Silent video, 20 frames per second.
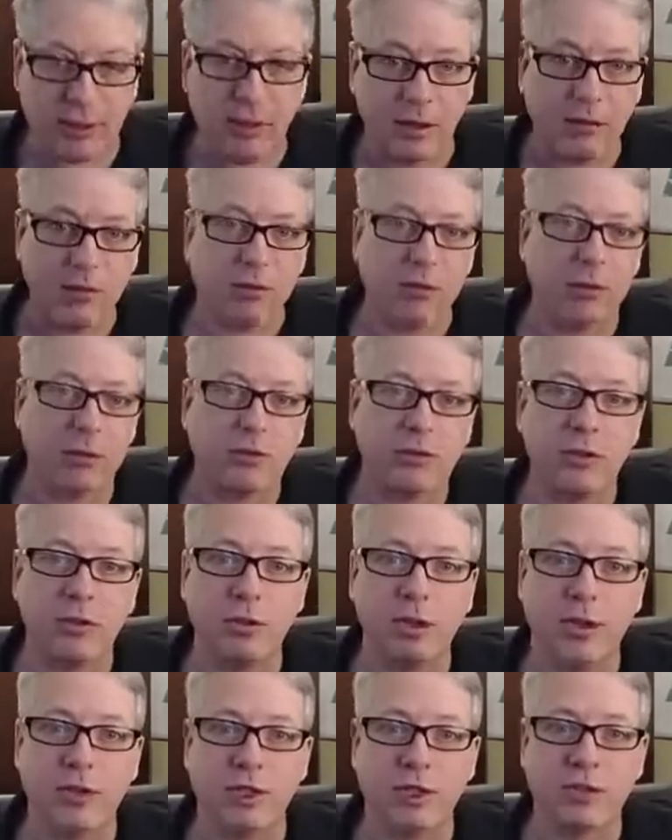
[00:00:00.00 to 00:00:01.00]
the first few
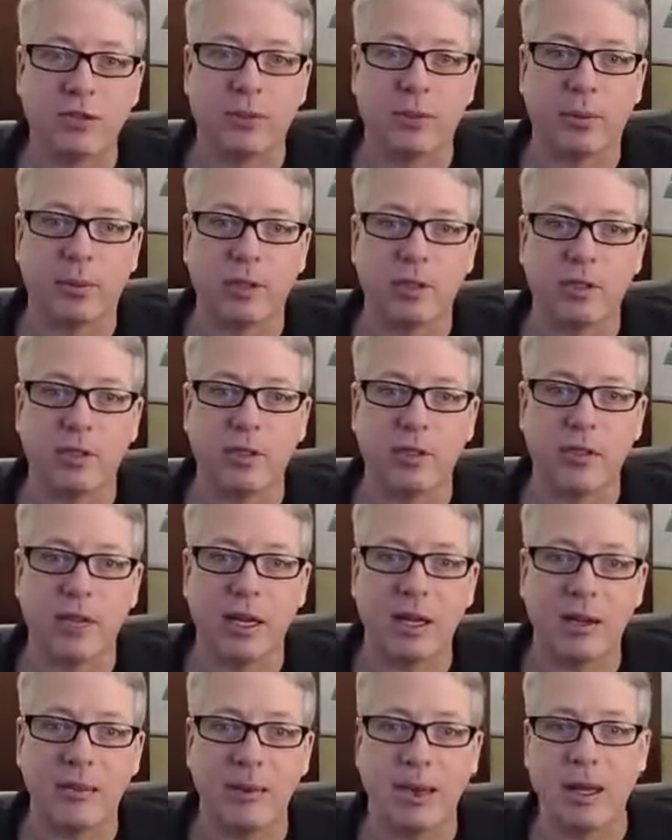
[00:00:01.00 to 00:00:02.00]
letters of a person's
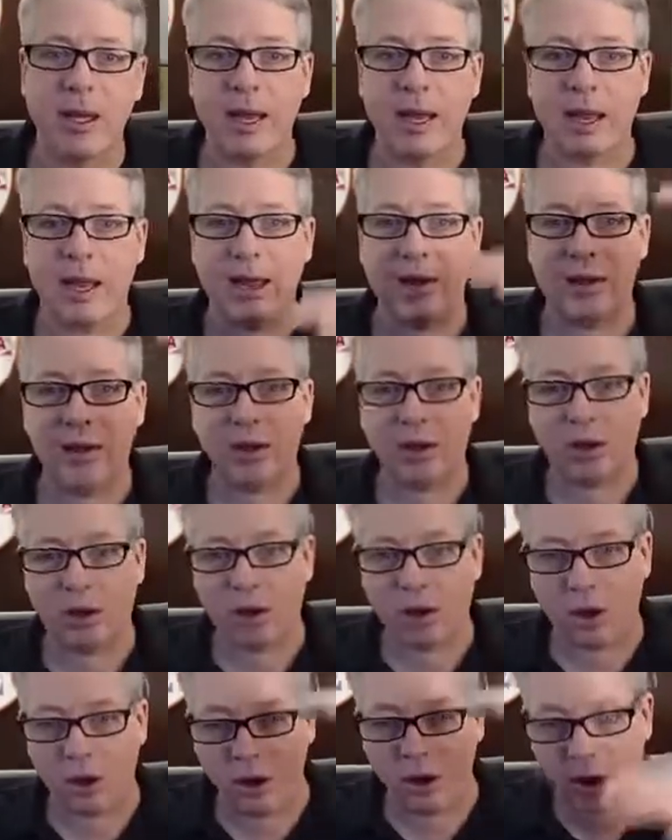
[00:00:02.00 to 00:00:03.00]
name, and then
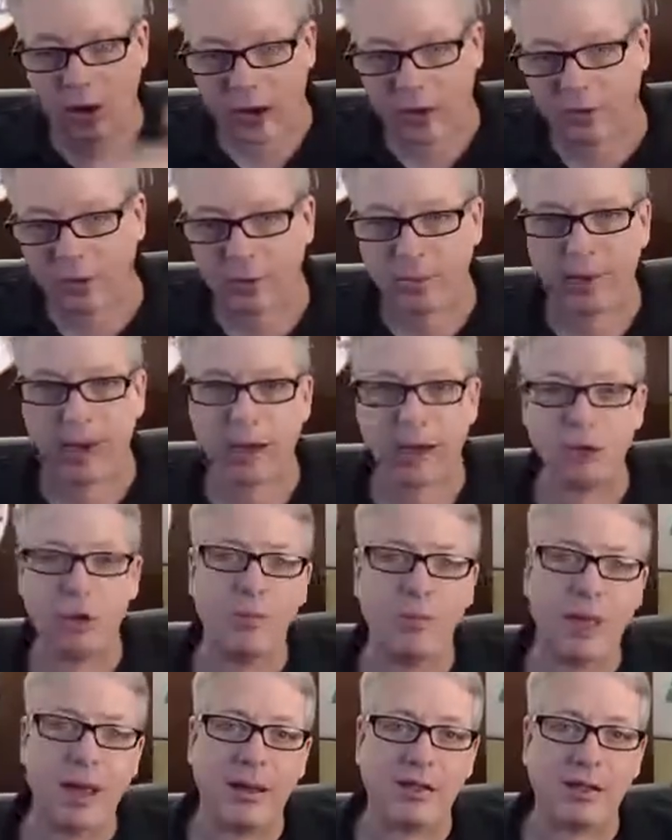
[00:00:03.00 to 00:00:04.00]
everybody who
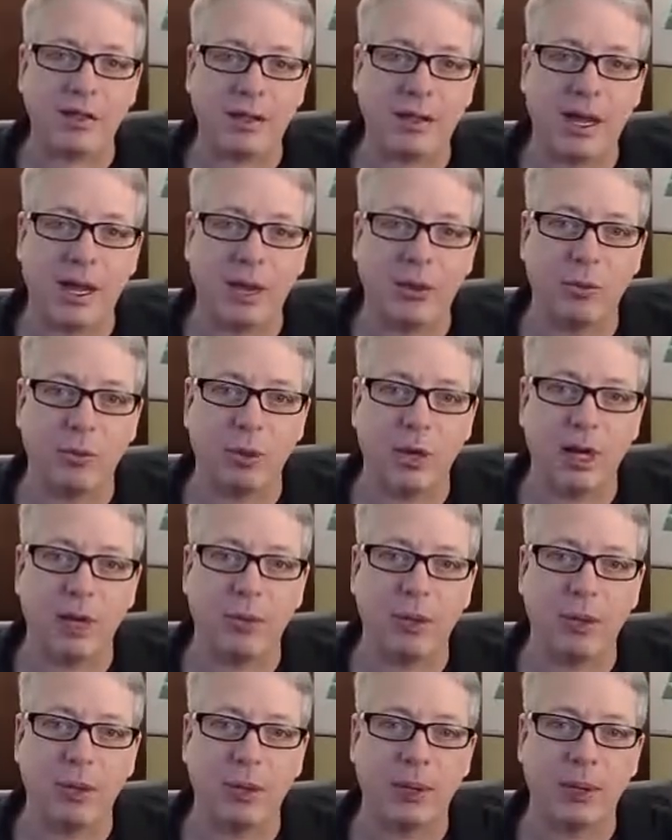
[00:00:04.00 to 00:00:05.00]
matches that will
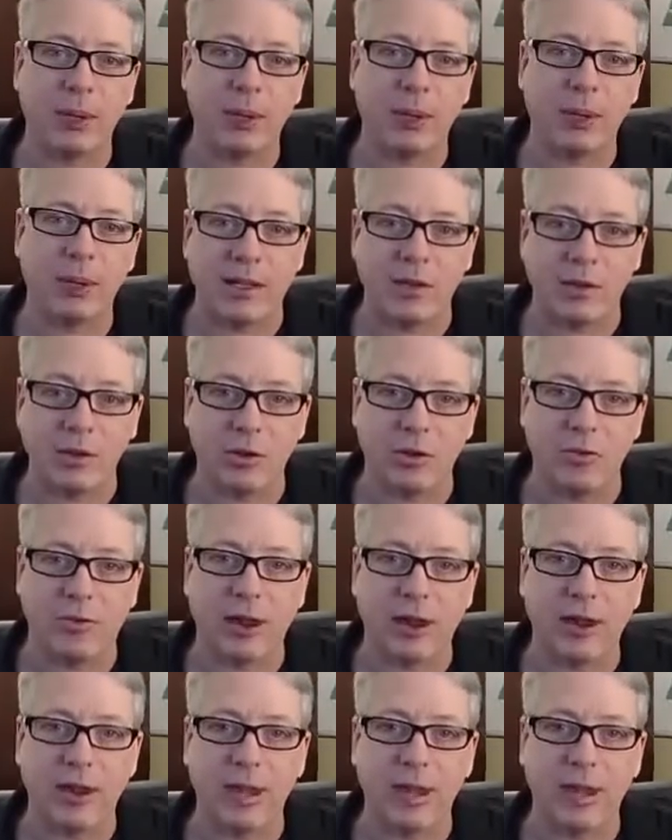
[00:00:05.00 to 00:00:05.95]
come up, and you can find